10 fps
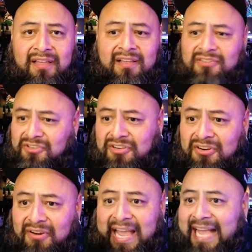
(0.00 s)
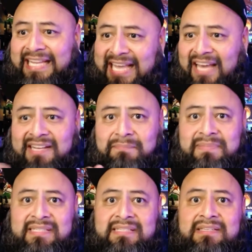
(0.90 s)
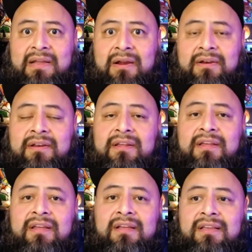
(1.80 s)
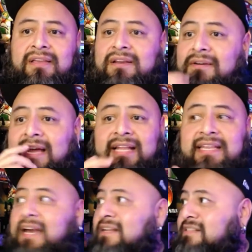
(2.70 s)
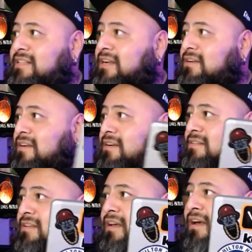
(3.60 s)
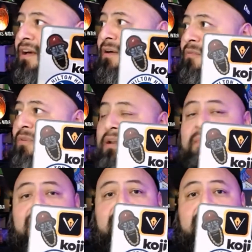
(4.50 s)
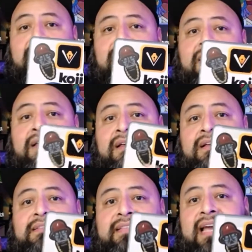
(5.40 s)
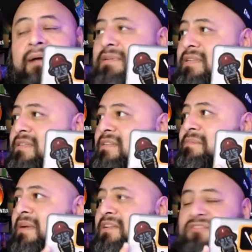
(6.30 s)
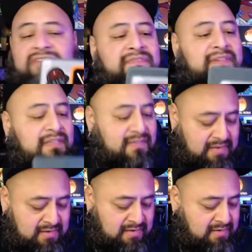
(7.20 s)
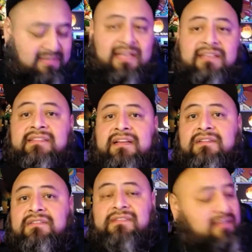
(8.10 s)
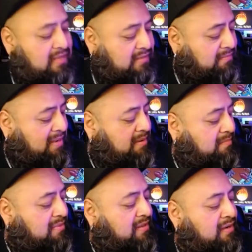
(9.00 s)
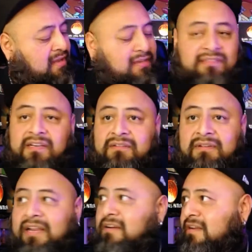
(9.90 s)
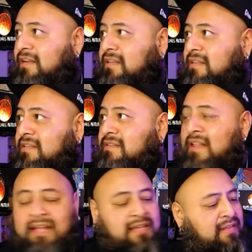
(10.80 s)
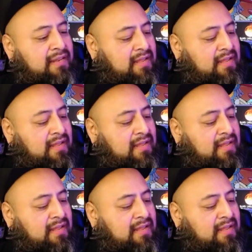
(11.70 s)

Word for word: So you don't hand out a business card. You don't hand out a sticker. And here's uh, uh one of my uh, tablets. This is my Surface, and it's got stickers. And this is my brother-in-law sticker right here. He did this lion.